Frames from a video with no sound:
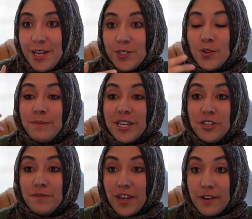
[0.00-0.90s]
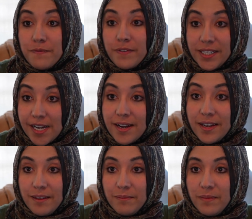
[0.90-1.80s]
So imagine if every
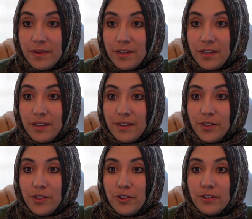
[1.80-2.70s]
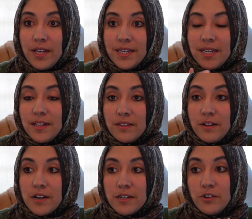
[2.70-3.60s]
time you're like telling the
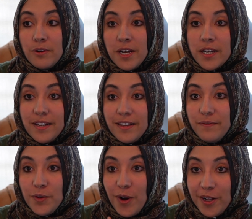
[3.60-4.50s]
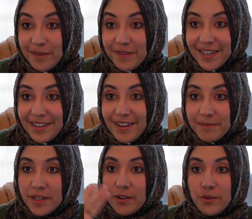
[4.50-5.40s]
heart, no, I'm not gonna give you all of it,
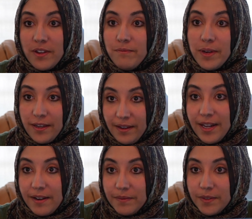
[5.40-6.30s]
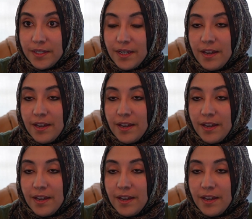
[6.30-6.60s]
I'm gonna go give my nafs,